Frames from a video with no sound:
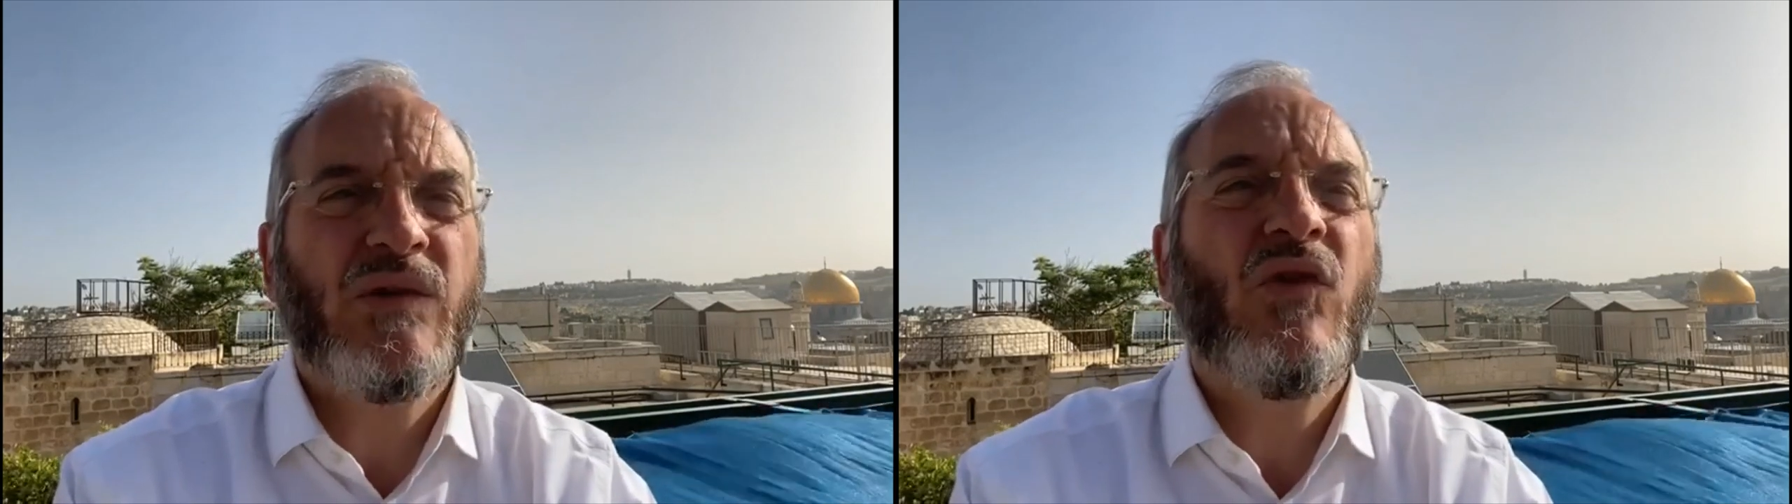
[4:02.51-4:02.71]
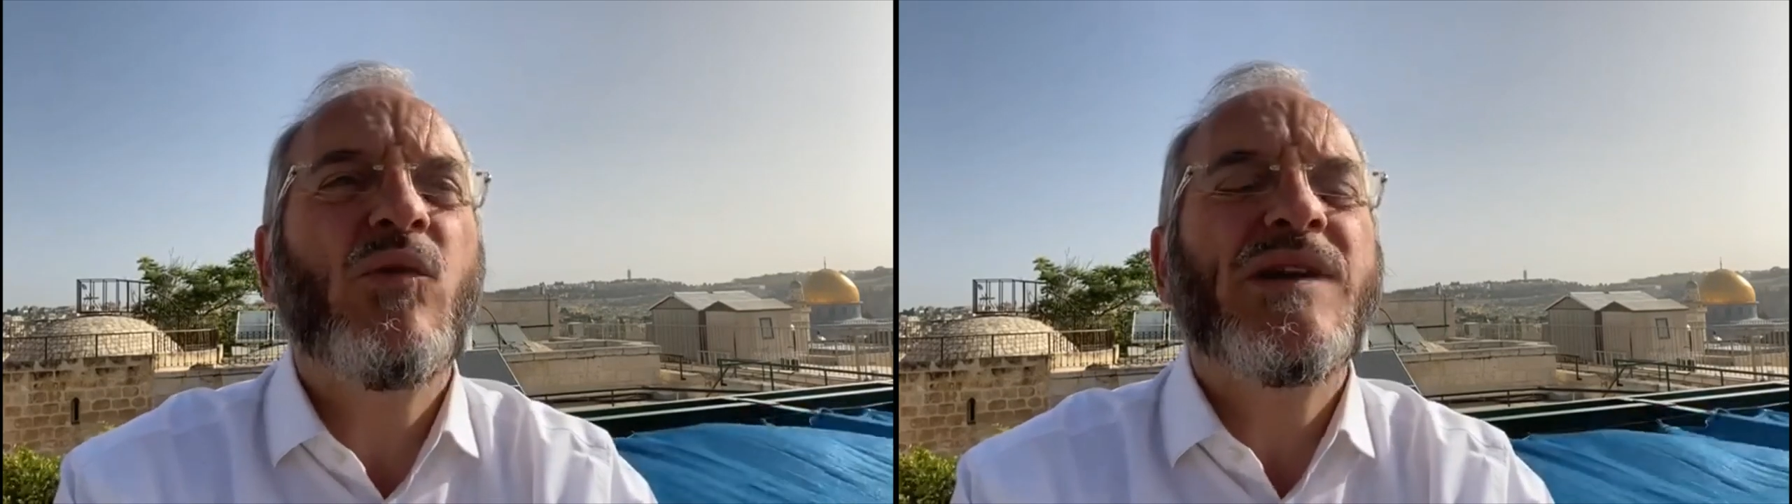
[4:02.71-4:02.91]

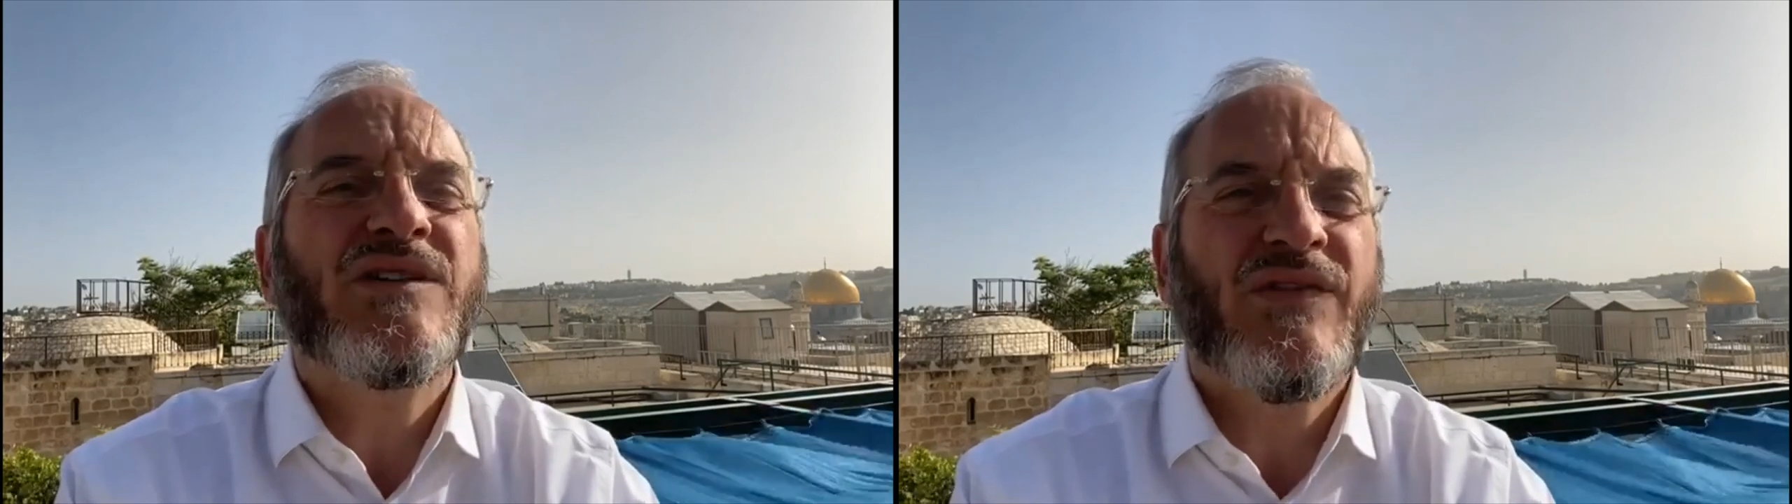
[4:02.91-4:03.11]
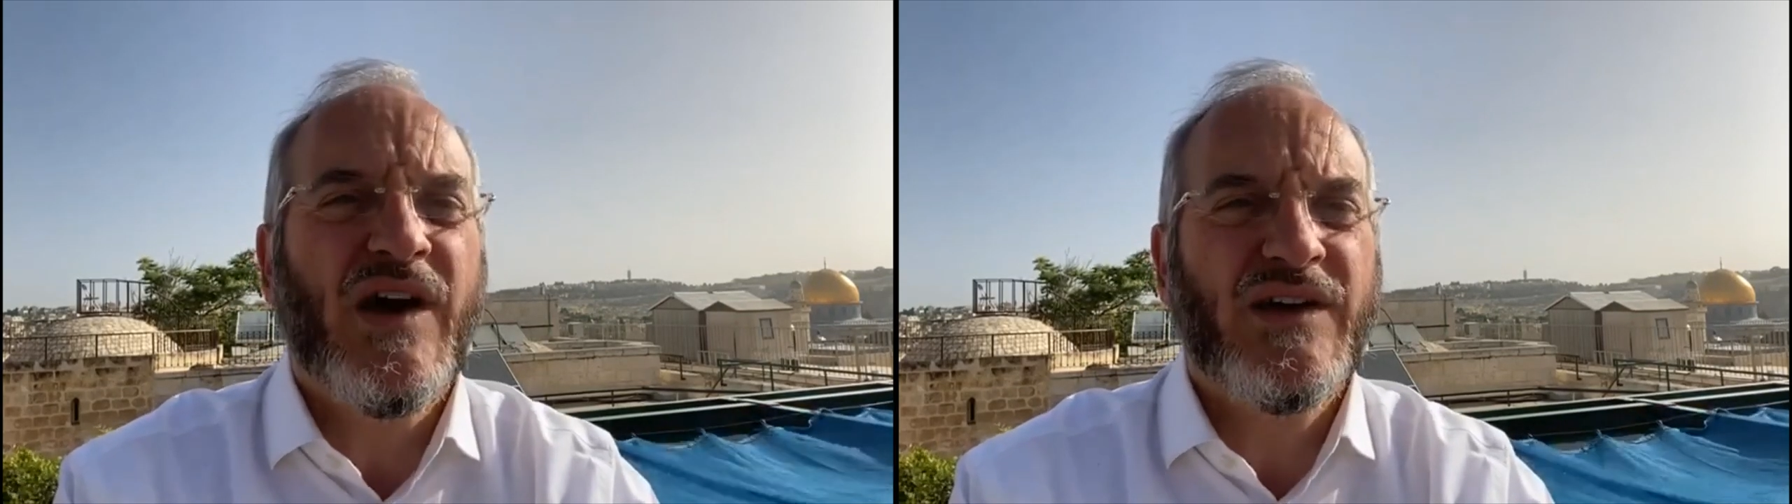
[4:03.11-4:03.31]
we've all been
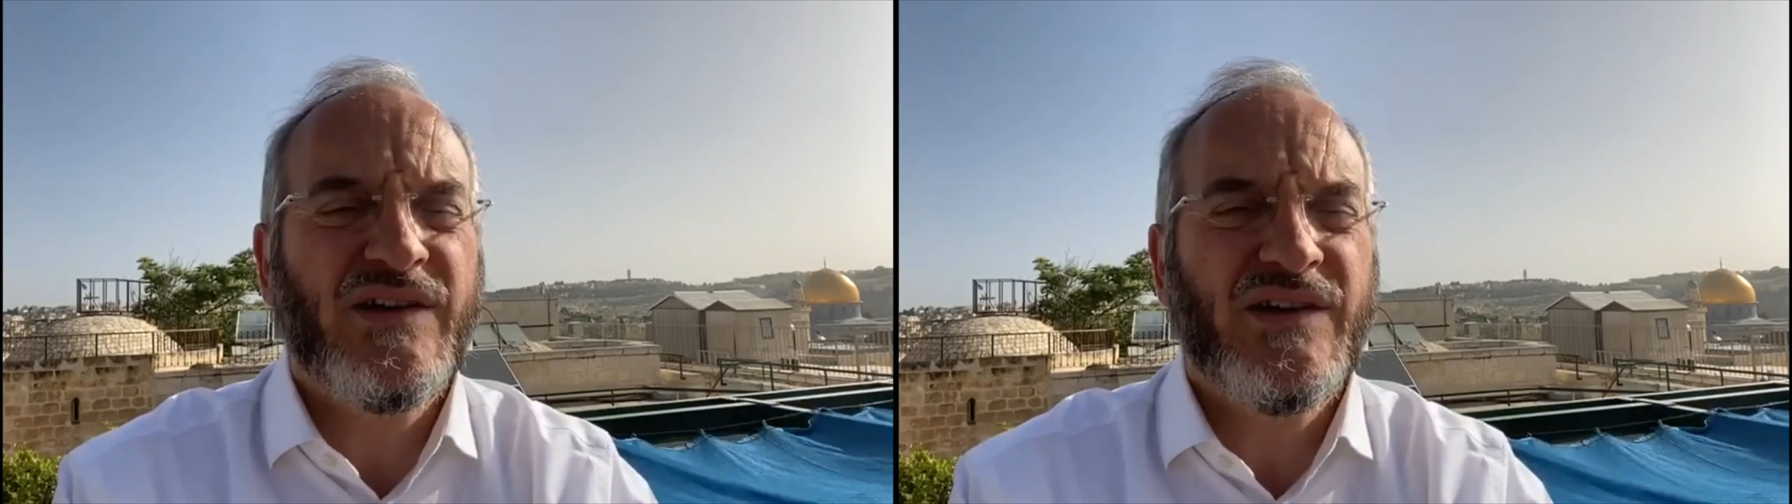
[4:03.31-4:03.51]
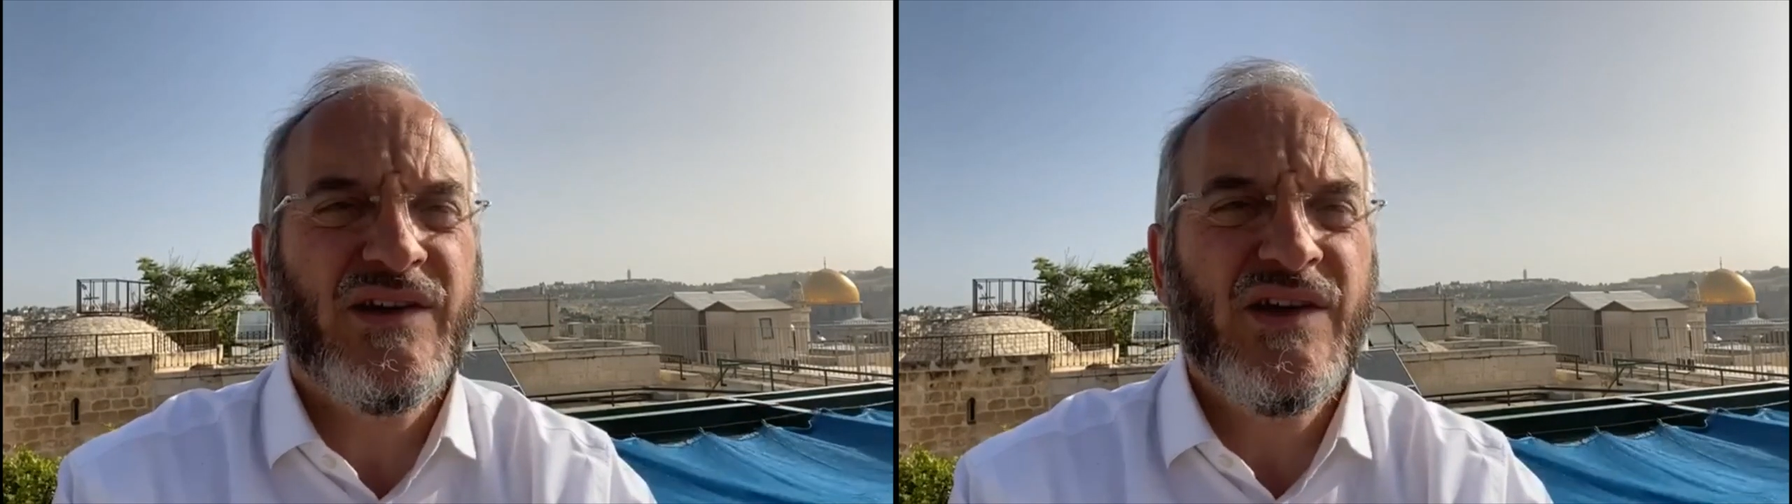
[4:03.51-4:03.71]

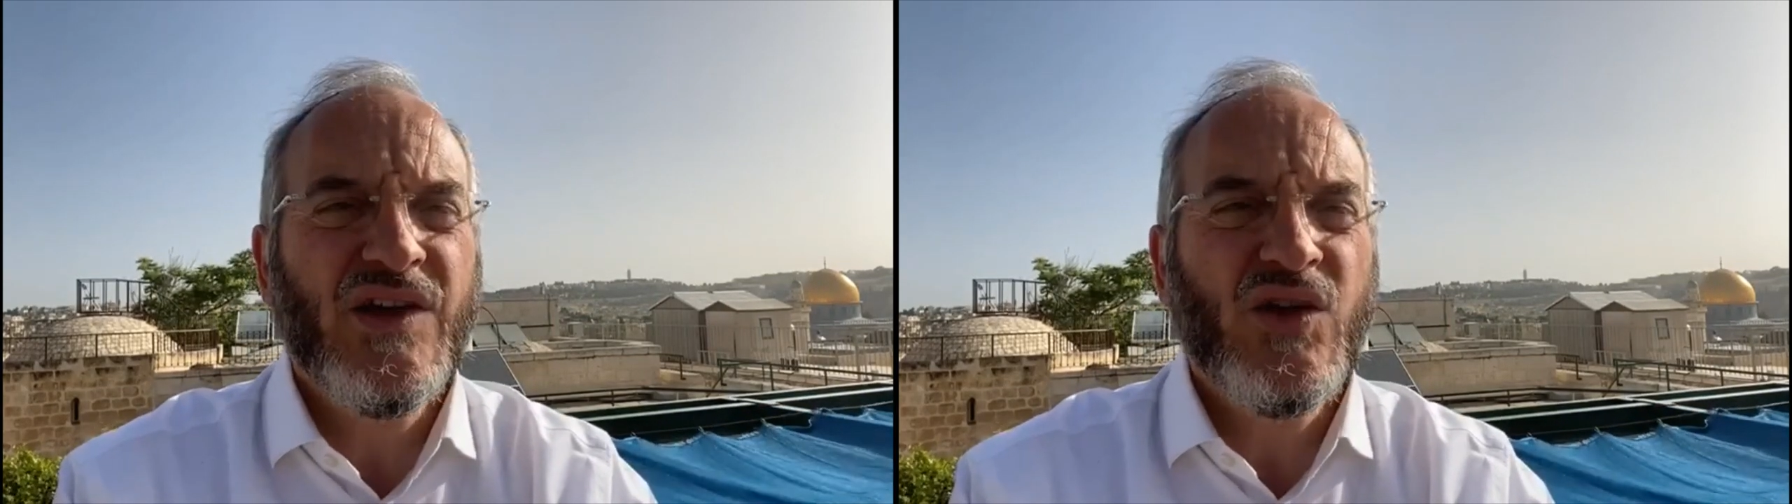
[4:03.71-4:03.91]
divided,